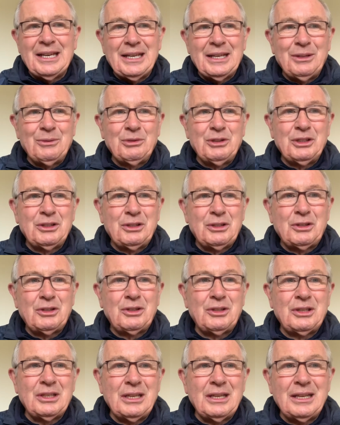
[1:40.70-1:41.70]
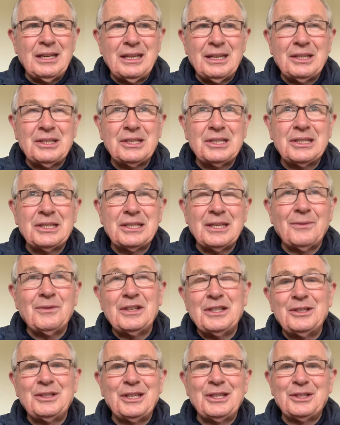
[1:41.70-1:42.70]
Was it
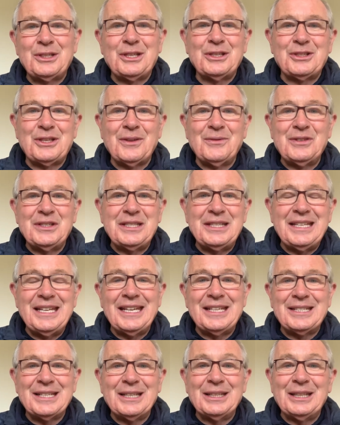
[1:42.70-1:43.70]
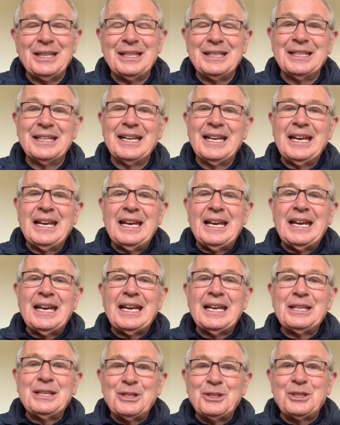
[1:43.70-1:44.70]
76 to 78, and then
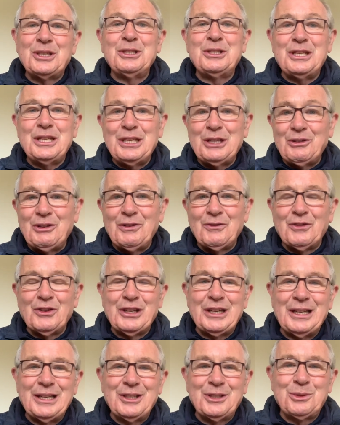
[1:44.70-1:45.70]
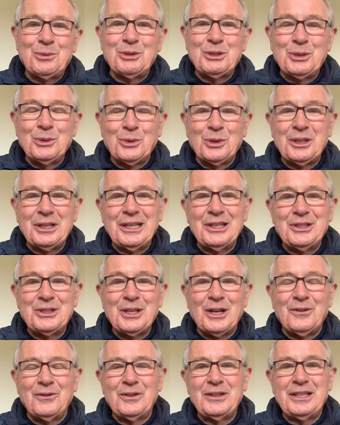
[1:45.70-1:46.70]
the centenary finalist was known against
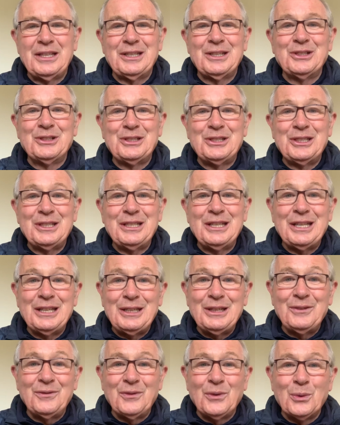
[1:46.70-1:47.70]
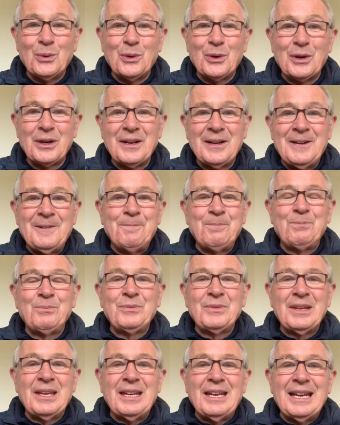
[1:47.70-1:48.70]
Offaly in 1984.
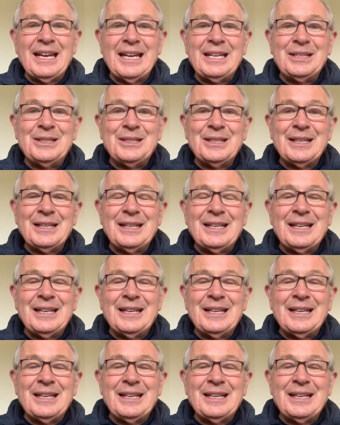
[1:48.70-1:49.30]
And